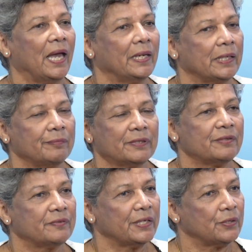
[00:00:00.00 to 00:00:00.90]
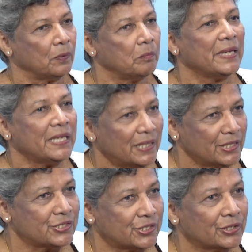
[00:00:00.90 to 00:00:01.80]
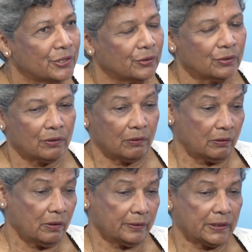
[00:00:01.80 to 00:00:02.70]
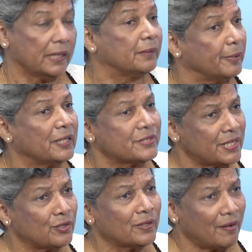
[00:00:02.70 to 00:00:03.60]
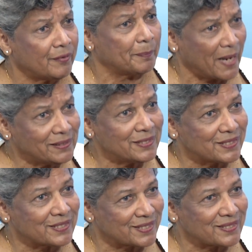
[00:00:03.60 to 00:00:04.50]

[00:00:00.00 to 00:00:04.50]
And even if they don't mean it, or because they don't have the practice.